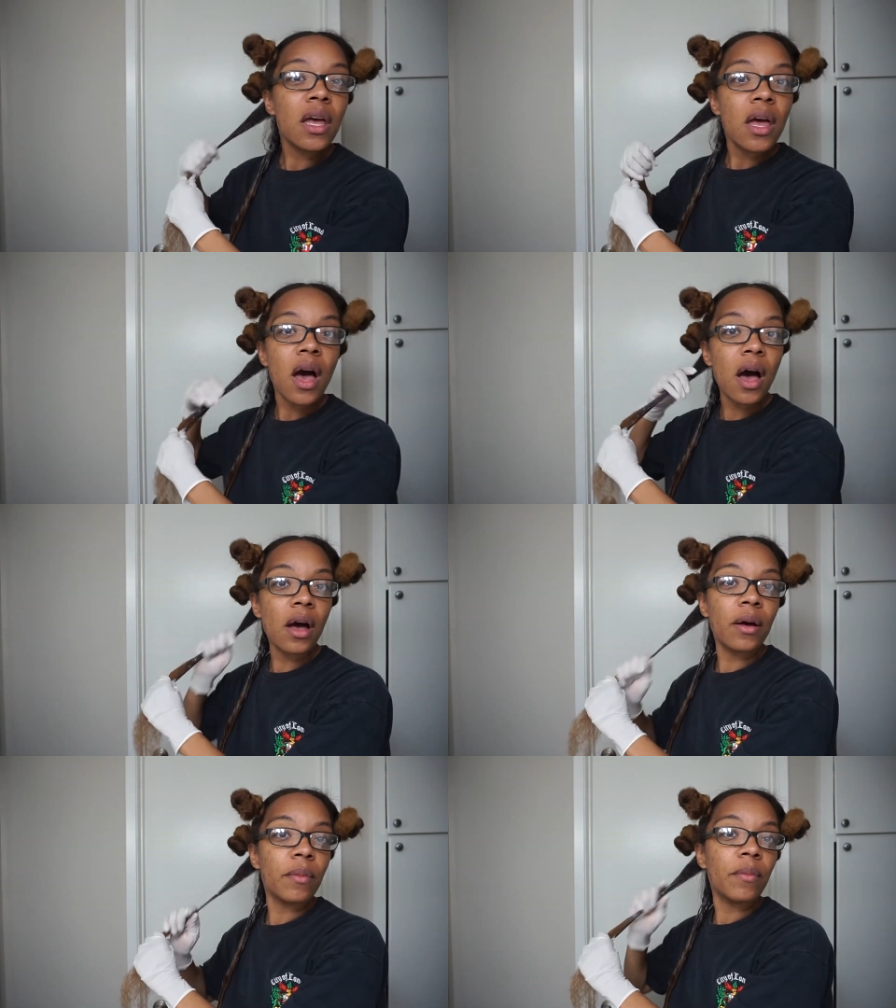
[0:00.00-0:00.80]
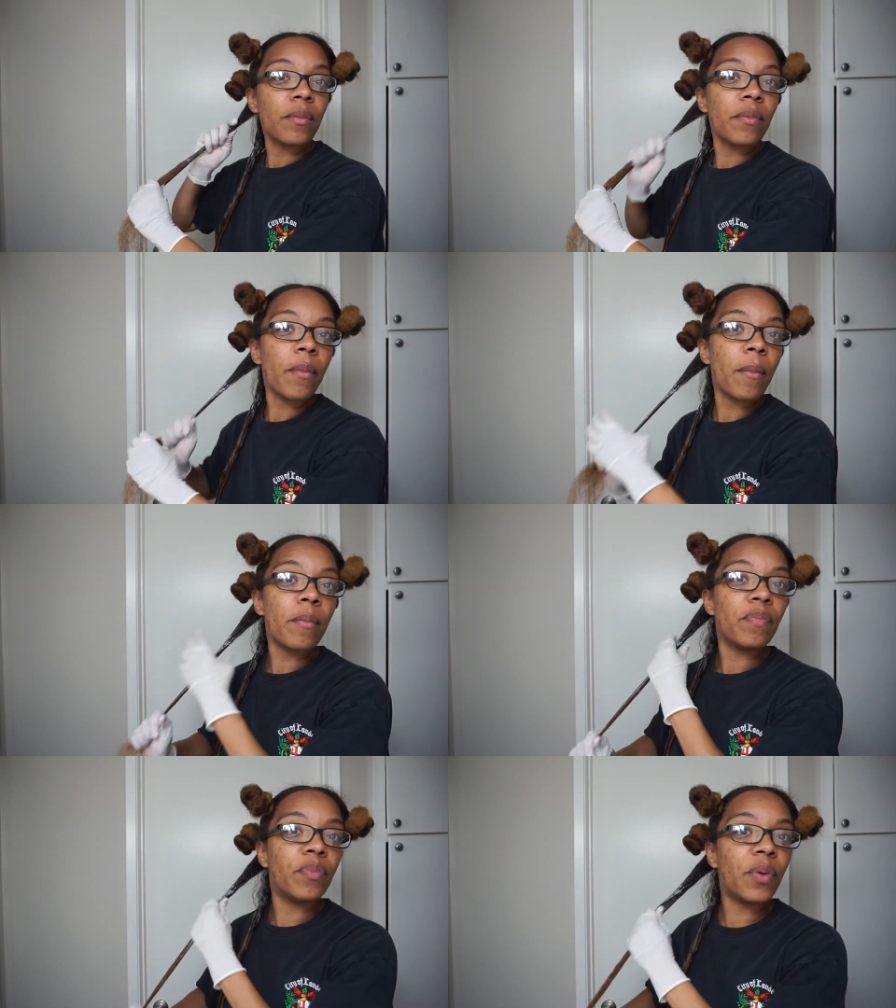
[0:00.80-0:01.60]

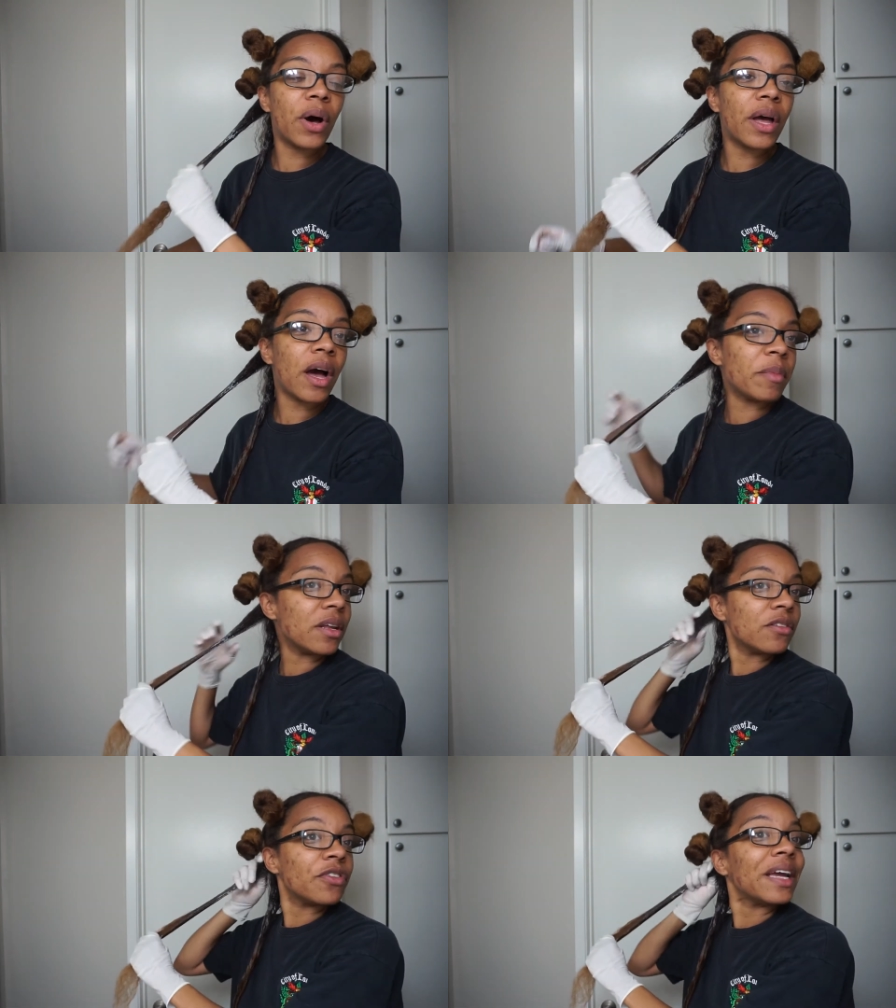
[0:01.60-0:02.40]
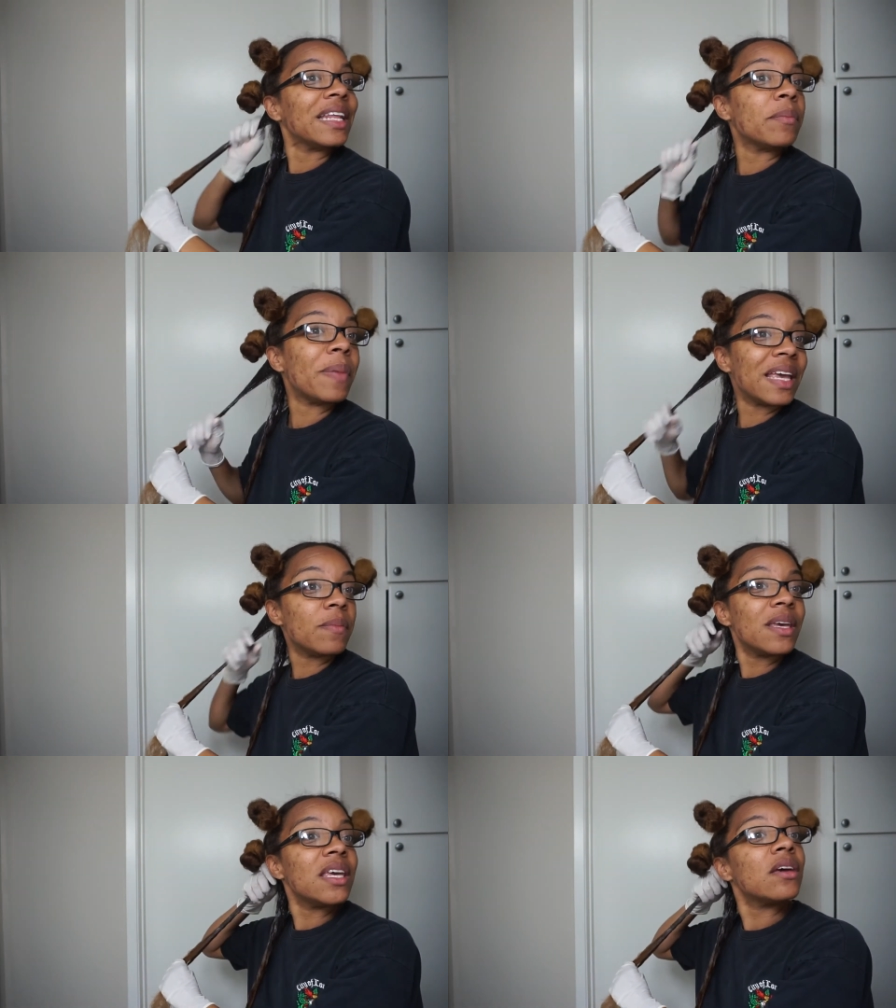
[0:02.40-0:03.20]
But I mean, for any
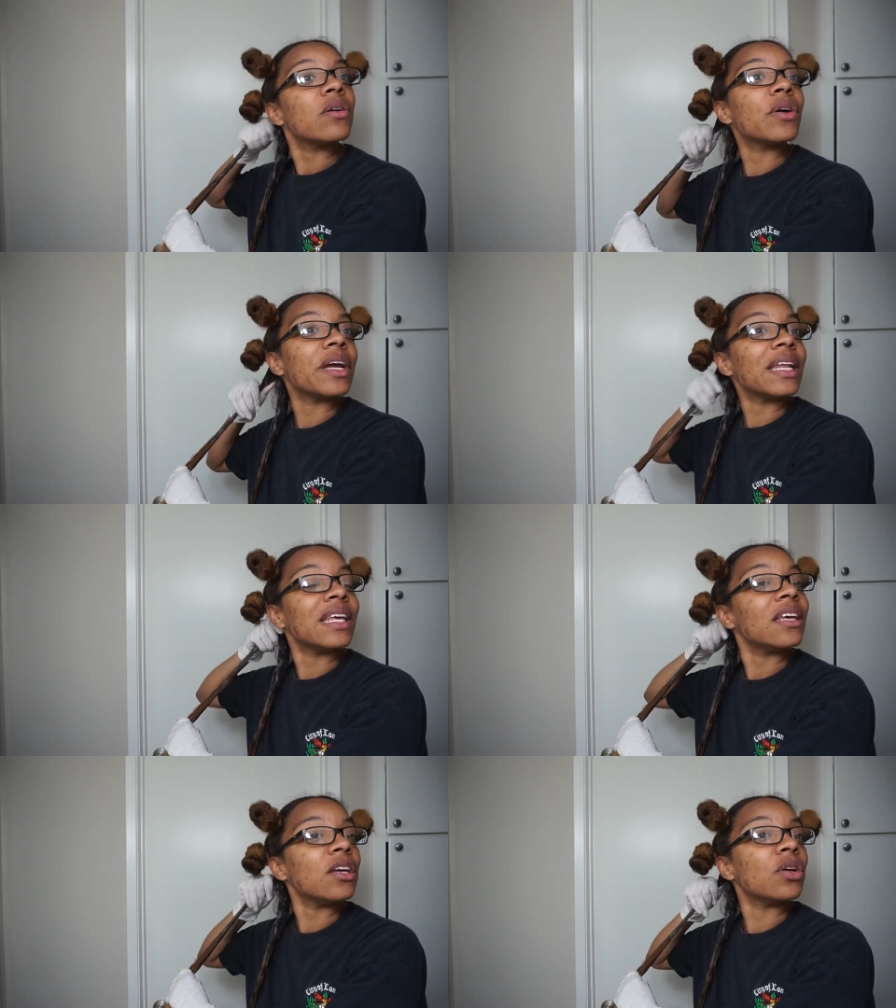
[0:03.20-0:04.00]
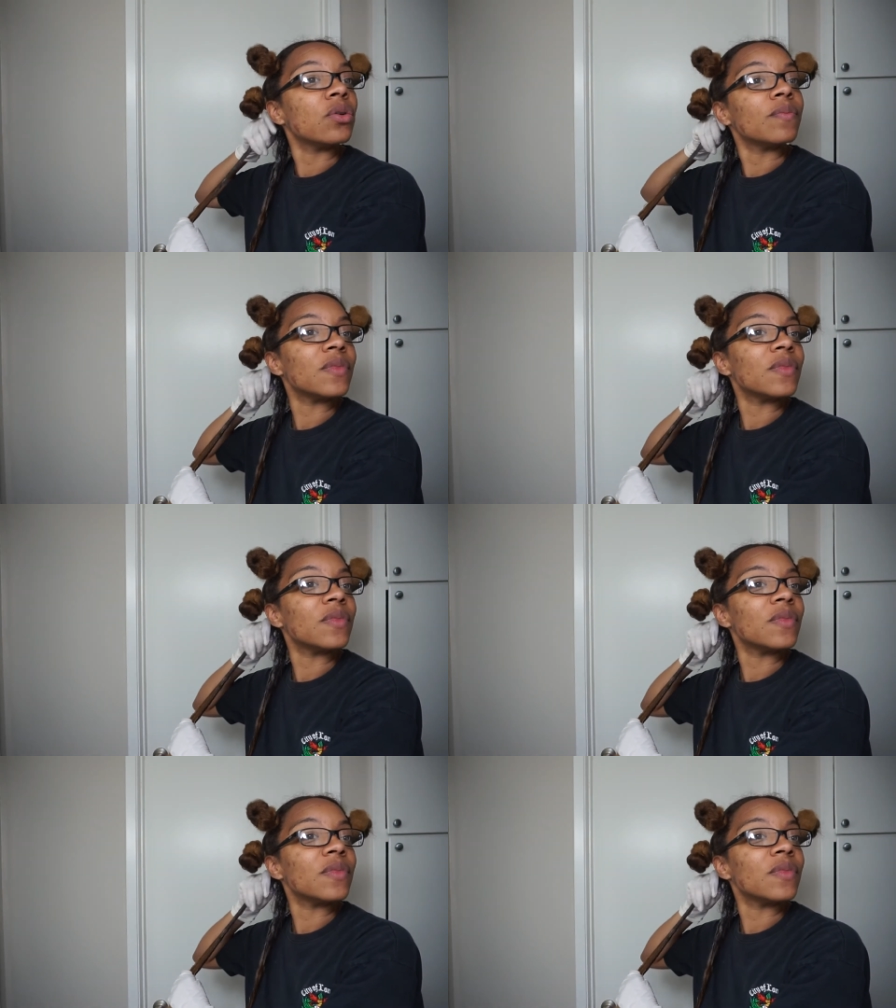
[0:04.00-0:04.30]
baby or any, you know,